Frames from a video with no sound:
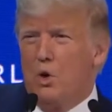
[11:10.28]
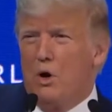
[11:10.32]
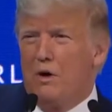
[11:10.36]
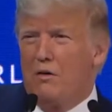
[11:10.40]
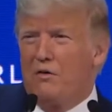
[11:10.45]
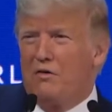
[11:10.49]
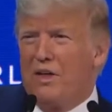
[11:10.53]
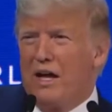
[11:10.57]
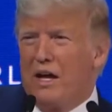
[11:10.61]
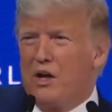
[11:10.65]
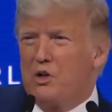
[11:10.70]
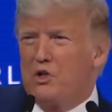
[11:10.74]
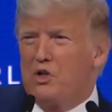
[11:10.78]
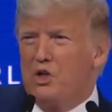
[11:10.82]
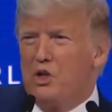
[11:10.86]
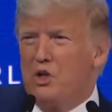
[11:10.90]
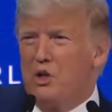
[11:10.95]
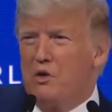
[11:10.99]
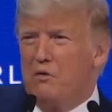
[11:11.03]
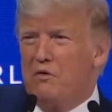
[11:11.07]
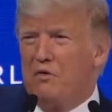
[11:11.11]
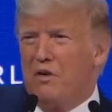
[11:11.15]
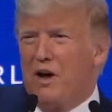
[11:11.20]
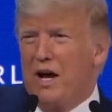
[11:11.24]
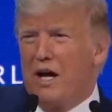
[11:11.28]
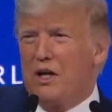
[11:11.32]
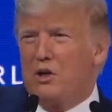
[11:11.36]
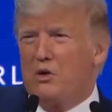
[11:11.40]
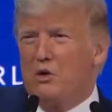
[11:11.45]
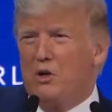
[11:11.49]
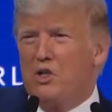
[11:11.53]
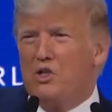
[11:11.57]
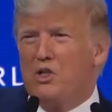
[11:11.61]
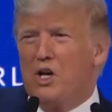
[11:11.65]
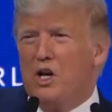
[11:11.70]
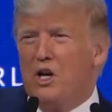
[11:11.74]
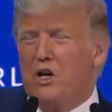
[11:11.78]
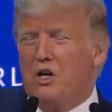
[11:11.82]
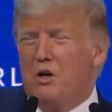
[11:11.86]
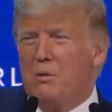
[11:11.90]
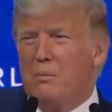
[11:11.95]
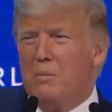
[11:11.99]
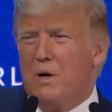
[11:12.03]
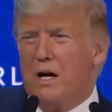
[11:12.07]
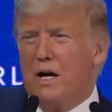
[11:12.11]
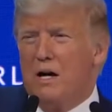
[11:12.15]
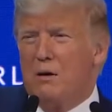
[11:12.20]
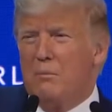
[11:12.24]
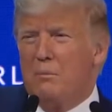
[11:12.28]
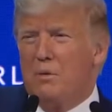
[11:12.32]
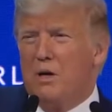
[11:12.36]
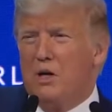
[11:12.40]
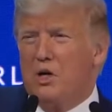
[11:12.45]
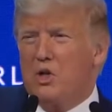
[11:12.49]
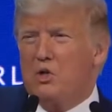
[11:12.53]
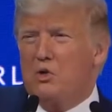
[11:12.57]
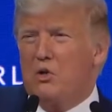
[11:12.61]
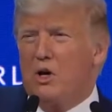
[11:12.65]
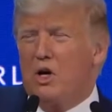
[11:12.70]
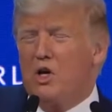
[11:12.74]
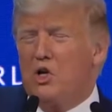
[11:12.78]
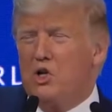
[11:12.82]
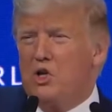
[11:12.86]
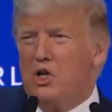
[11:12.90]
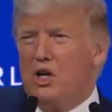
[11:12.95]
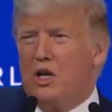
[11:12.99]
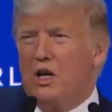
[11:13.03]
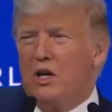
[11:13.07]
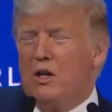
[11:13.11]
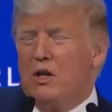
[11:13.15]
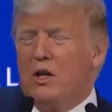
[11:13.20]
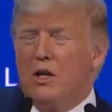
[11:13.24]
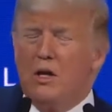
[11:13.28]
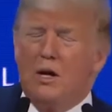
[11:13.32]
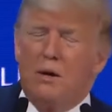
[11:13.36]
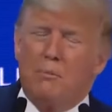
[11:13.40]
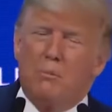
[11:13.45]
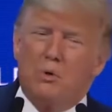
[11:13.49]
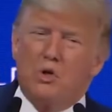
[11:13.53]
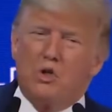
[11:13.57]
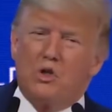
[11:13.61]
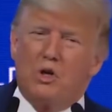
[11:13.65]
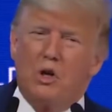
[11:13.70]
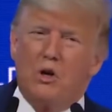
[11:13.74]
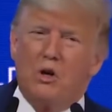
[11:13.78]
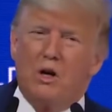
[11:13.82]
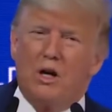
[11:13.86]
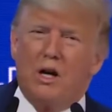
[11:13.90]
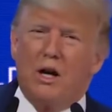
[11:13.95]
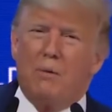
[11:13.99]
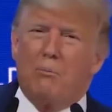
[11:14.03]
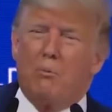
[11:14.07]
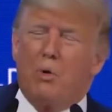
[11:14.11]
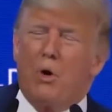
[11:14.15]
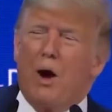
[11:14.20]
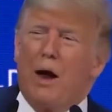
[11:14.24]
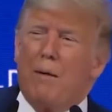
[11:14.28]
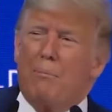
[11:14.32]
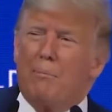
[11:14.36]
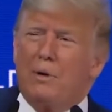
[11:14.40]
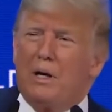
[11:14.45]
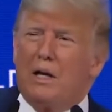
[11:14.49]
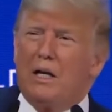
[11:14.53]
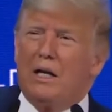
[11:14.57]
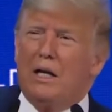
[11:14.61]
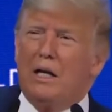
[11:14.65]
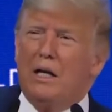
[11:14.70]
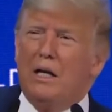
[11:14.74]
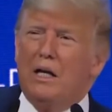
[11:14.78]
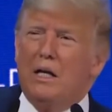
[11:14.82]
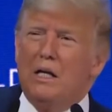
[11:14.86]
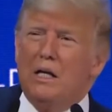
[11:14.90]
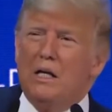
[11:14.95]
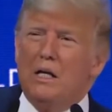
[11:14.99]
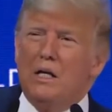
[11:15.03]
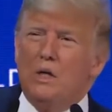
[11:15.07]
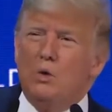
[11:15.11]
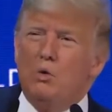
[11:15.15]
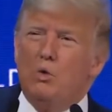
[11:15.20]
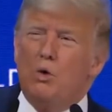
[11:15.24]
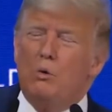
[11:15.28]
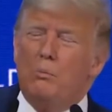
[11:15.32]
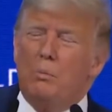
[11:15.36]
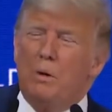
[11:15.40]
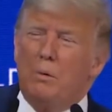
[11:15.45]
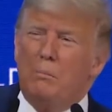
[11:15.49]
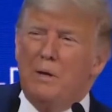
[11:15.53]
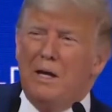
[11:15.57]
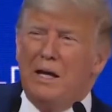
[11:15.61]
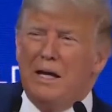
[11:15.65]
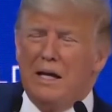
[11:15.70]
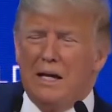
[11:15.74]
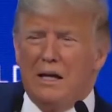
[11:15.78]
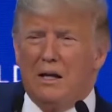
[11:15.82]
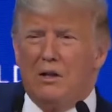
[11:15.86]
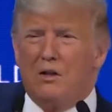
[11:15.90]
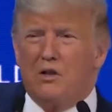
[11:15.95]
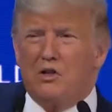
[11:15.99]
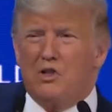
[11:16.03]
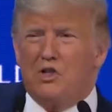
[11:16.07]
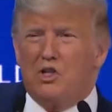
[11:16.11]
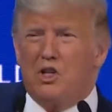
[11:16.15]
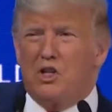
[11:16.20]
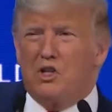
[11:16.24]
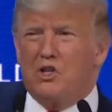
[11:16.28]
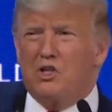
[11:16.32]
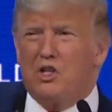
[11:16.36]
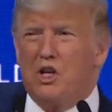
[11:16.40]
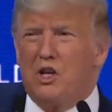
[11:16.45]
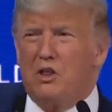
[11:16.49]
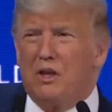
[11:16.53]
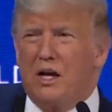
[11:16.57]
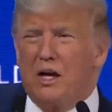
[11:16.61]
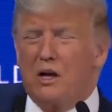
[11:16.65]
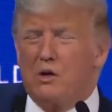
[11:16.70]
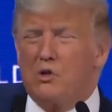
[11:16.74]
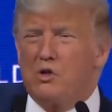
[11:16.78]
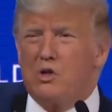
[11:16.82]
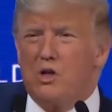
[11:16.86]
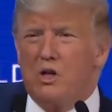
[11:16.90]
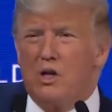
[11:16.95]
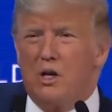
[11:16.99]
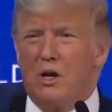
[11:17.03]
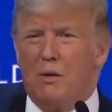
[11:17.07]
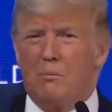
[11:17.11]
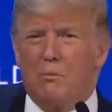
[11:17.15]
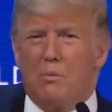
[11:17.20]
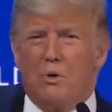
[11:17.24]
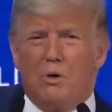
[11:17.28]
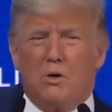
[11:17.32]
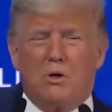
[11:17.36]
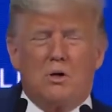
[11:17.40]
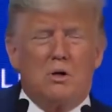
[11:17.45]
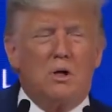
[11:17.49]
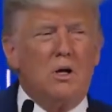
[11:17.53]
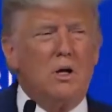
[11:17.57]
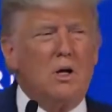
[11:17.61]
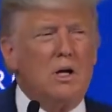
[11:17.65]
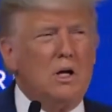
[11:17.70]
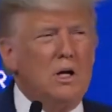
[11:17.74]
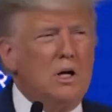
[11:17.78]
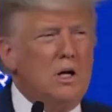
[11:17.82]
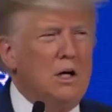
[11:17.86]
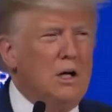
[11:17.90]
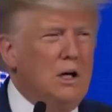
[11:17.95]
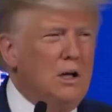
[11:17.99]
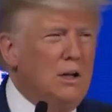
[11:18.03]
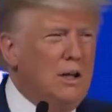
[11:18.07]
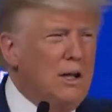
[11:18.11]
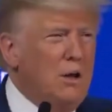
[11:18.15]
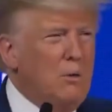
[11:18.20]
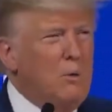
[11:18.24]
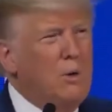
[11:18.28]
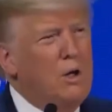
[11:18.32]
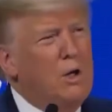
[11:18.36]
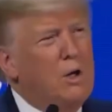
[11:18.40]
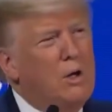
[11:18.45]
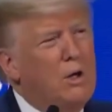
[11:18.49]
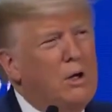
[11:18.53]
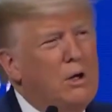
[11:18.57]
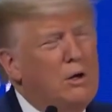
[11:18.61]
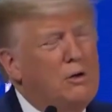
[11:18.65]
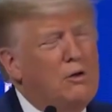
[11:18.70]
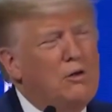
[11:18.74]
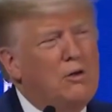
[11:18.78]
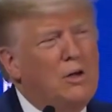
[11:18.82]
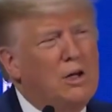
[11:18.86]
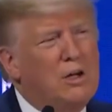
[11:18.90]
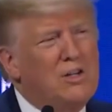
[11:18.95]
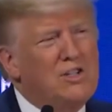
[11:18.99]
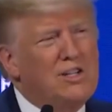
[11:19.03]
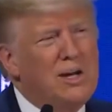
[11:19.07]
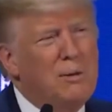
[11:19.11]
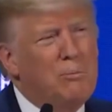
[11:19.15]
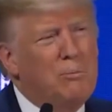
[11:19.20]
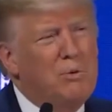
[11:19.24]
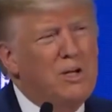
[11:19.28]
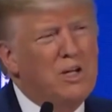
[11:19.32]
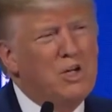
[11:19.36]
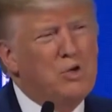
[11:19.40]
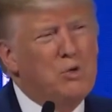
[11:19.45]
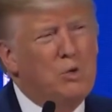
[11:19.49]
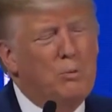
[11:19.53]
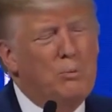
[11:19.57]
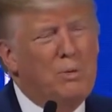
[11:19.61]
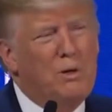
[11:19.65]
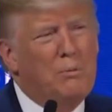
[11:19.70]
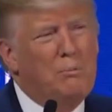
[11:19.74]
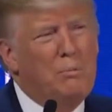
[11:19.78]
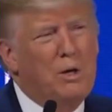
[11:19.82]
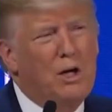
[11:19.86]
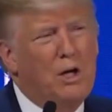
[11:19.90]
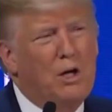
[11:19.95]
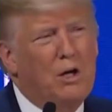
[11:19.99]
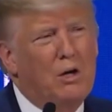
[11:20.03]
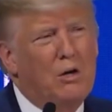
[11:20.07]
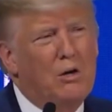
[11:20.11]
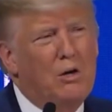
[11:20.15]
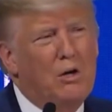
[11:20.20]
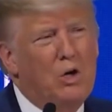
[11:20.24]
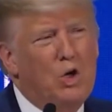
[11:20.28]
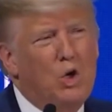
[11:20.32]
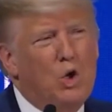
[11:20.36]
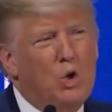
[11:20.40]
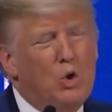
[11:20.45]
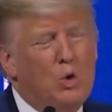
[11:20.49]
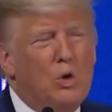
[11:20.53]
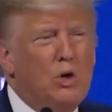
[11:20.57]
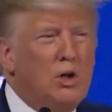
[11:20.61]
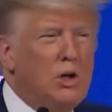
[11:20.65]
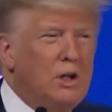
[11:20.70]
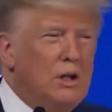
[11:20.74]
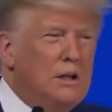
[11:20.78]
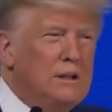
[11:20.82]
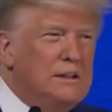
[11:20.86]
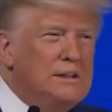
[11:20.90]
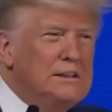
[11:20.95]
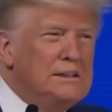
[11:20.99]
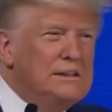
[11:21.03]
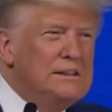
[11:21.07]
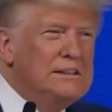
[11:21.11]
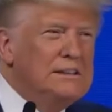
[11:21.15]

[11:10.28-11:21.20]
12,000 new factories under my administration, and the number is going up rapidly. We'll be beating the 60,000 number that we lost, except these will be bigger, newer,